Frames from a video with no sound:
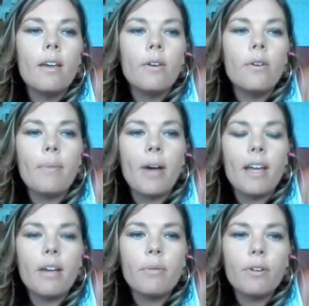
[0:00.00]
Who am
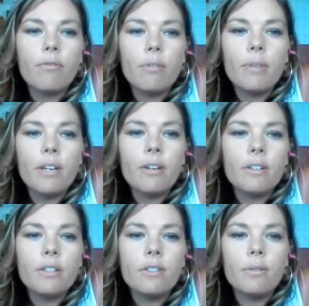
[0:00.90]
I? I worked for
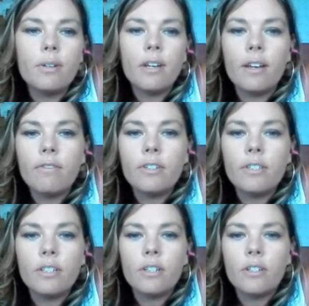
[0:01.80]
Mineola 219 for
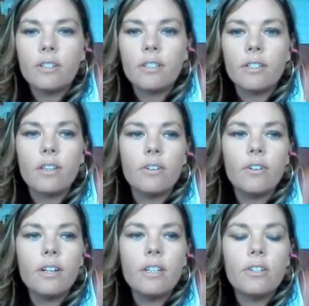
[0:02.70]
6 years as a third
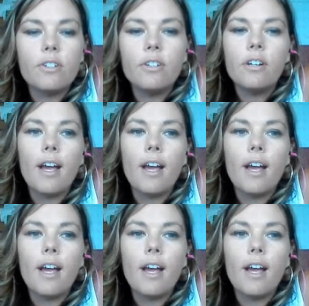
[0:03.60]
grade teacher.